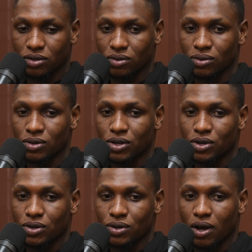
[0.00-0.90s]
So
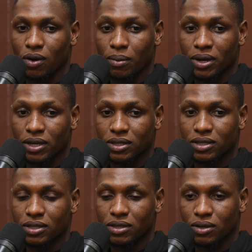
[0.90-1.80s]
our
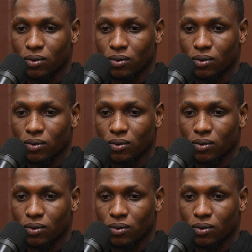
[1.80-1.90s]
market